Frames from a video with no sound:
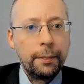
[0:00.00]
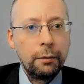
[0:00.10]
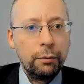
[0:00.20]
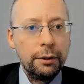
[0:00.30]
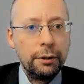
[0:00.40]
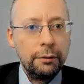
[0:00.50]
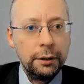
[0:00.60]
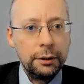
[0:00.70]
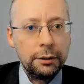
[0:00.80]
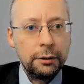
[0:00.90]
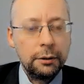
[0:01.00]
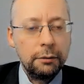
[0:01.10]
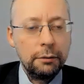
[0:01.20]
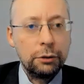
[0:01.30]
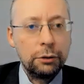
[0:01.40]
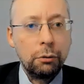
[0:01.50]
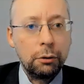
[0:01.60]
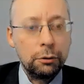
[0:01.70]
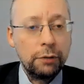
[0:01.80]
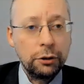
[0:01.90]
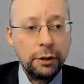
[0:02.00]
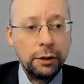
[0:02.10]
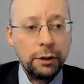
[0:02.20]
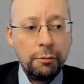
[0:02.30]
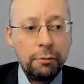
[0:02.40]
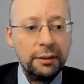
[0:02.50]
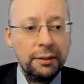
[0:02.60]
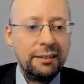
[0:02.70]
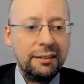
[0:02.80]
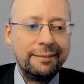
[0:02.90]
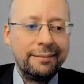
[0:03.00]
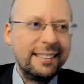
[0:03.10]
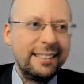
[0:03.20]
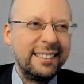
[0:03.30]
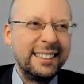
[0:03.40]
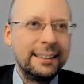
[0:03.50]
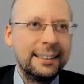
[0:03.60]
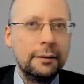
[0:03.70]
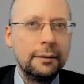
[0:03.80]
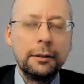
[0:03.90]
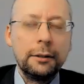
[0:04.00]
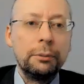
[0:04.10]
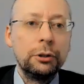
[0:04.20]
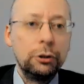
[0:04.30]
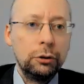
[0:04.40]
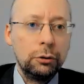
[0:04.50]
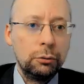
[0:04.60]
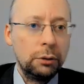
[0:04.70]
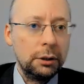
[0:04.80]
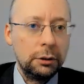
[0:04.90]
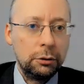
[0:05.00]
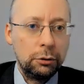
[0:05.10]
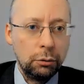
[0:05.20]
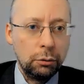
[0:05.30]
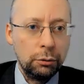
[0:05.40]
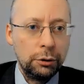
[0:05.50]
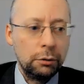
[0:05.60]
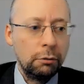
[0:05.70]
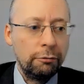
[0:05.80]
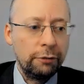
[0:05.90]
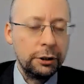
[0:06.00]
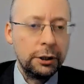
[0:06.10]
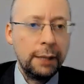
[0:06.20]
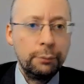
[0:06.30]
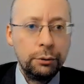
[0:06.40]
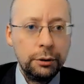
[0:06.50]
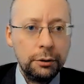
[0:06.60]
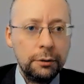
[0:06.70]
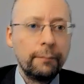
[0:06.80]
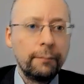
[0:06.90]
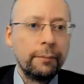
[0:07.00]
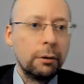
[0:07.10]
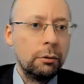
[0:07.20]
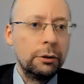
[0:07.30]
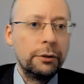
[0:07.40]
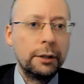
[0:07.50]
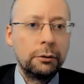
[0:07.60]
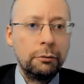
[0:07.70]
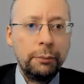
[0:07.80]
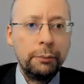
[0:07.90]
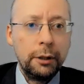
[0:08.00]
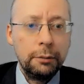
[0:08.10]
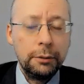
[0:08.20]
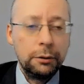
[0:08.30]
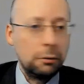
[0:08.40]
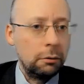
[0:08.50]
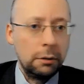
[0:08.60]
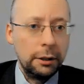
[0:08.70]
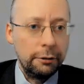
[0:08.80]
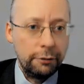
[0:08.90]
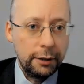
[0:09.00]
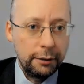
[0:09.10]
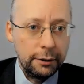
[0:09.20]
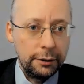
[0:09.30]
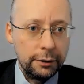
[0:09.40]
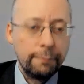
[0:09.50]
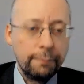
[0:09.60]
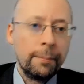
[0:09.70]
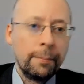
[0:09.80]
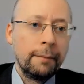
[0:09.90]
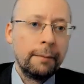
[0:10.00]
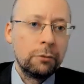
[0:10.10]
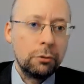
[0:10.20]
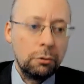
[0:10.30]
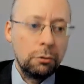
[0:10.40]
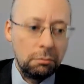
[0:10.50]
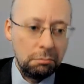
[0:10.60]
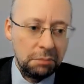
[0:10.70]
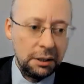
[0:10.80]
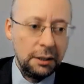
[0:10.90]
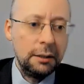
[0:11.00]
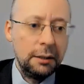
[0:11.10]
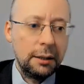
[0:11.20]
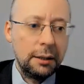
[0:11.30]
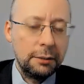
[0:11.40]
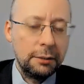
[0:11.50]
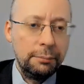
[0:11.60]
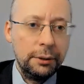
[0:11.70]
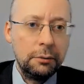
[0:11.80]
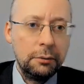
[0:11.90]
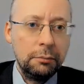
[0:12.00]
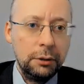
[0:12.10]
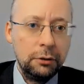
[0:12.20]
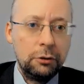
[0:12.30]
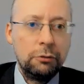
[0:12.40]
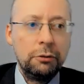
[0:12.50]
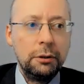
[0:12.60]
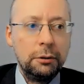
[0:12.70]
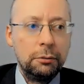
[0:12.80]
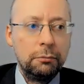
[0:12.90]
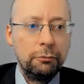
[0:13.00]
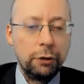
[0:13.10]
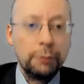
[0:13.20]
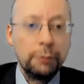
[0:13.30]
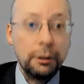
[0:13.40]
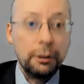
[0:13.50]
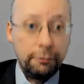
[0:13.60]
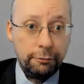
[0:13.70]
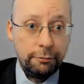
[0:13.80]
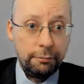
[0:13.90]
within these the circles of Russian government that there is little opposition to his choice of his deputies or director of departments or anything like this. So he has built ministry for himself.